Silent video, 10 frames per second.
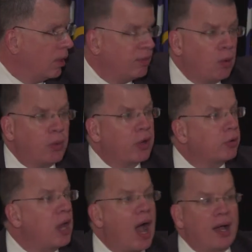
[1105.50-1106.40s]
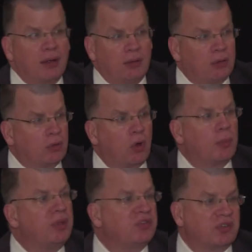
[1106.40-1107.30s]
then we are not going
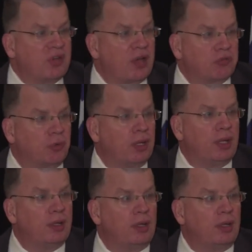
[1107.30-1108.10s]
to be successful in